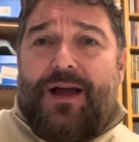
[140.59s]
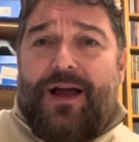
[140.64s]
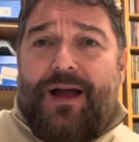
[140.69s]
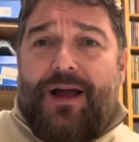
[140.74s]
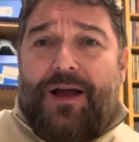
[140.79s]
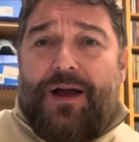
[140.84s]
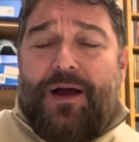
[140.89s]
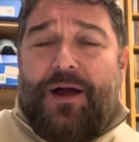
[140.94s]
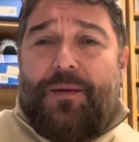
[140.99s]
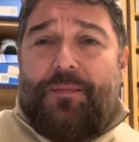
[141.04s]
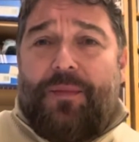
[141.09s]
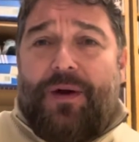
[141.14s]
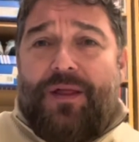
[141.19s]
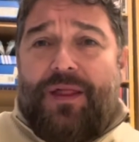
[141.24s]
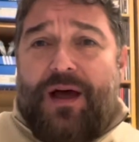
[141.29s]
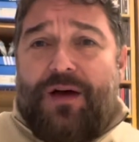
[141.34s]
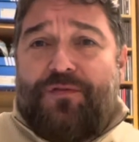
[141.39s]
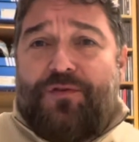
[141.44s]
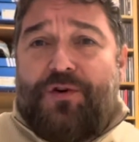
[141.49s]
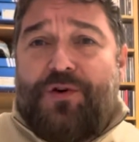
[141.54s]
And
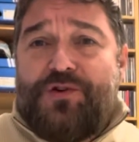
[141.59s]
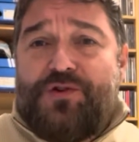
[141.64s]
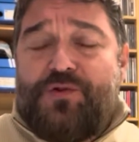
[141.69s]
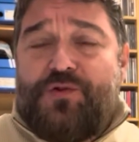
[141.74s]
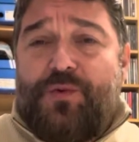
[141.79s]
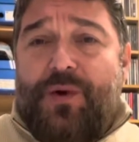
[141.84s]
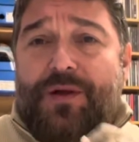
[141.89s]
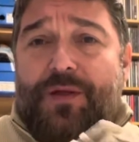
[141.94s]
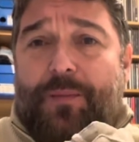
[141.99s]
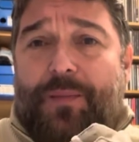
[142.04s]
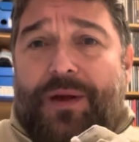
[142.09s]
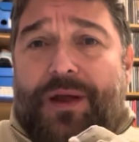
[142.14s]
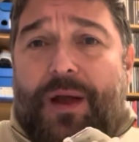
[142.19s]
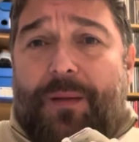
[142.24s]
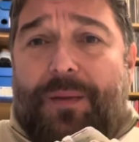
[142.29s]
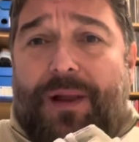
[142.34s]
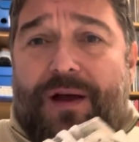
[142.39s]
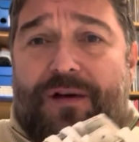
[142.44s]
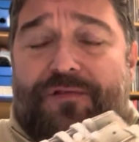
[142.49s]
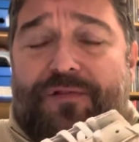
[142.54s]
that of course was where the Peter
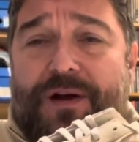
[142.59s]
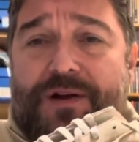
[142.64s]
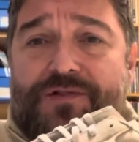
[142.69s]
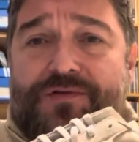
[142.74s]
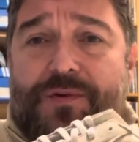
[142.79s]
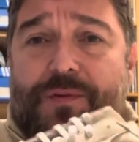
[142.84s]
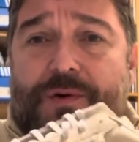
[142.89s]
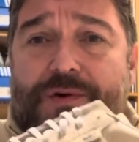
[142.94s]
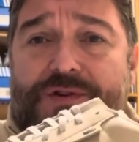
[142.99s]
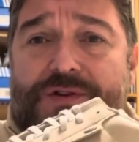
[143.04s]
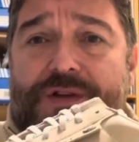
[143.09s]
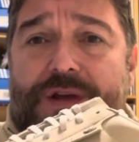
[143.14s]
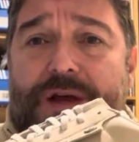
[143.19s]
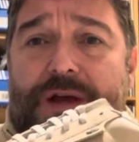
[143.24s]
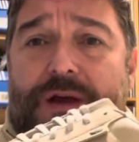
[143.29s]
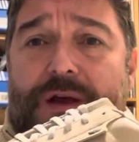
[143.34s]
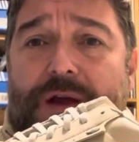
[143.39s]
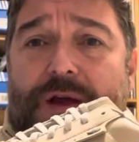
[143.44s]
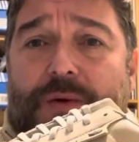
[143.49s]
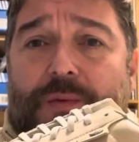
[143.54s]
Black factory was,
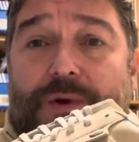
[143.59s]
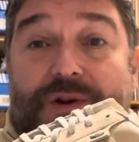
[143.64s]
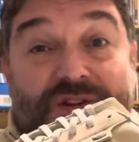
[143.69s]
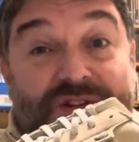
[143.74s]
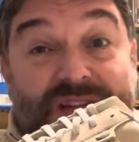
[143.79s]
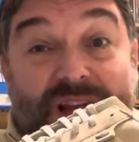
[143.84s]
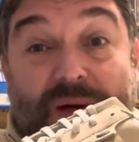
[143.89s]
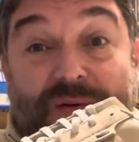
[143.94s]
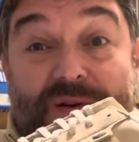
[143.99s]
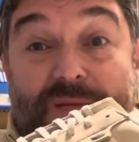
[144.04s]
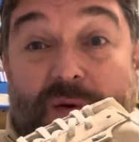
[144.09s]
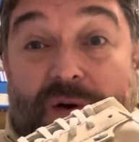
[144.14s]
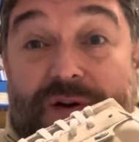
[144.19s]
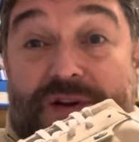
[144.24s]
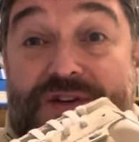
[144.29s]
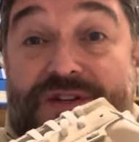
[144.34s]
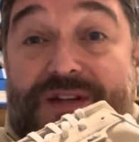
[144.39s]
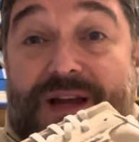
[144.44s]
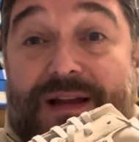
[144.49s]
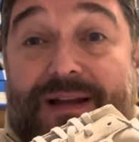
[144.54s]
which is now
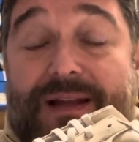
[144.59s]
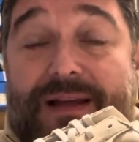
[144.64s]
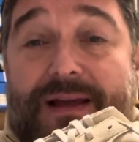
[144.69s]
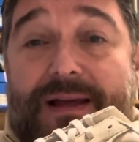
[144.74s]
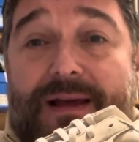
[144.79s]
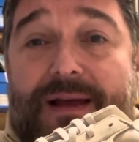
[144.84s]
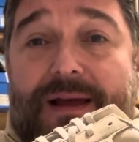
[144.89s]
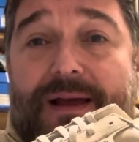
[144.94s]
demolished sadly.